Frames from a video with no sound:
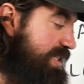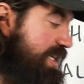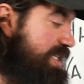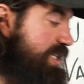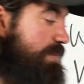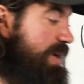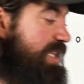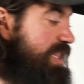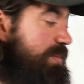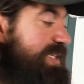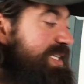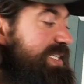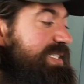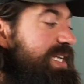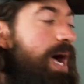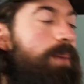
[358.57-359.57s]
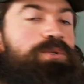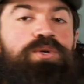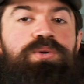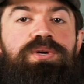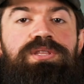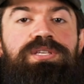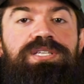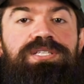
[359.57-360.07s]
doesn't make them stop
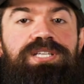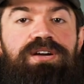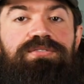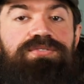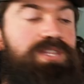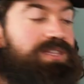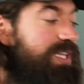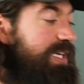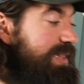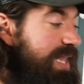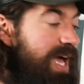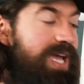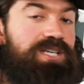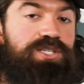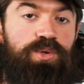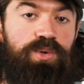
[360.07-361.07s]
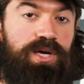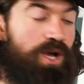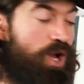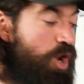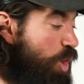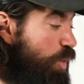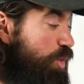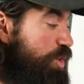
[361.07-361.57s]
doing the stuff that they like doing
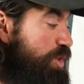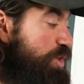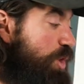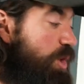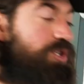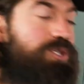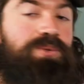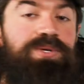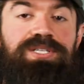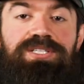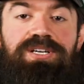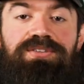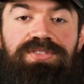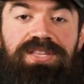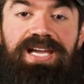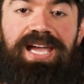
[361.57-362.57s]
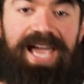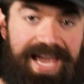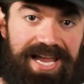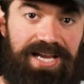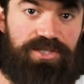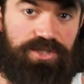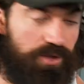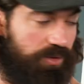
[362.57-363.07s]
or start doing stuff they
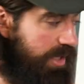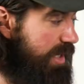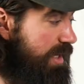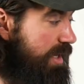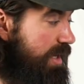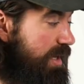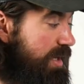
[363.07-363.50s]
hate doing,